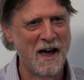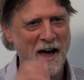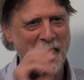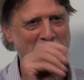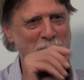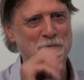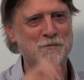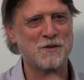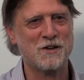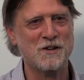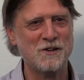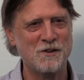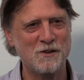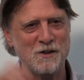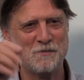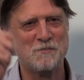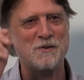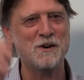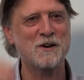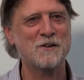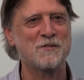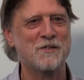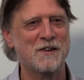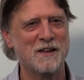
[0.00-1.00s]
absolutely
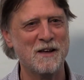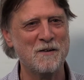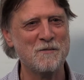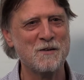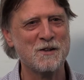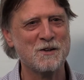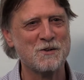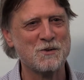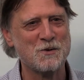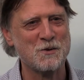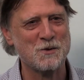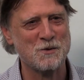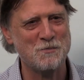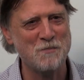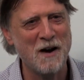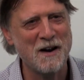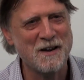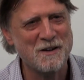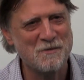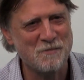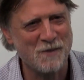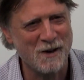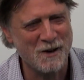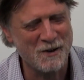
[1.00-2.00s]
perfect. I mean, this was
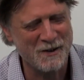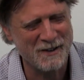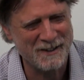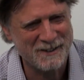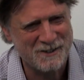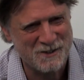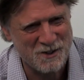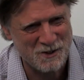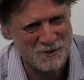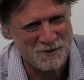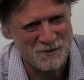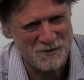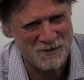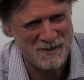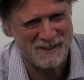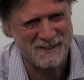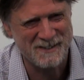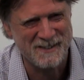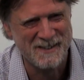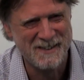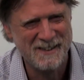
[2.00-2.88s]
mind-blowing to me.